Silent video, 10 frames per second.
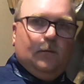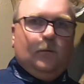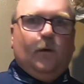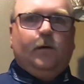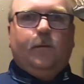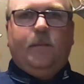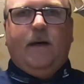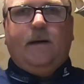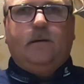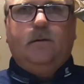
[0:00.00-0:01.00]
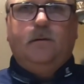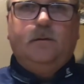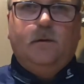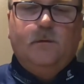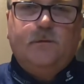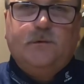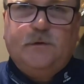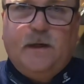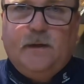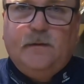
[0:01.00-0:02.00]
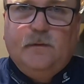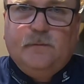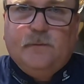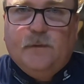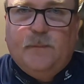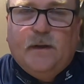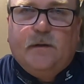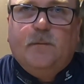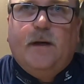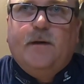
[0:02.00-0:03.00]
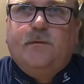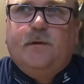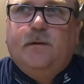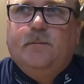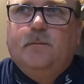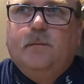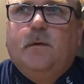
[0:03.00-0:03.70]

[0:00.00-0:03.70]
Welcome back, Coach Chad from the Becker Bass team,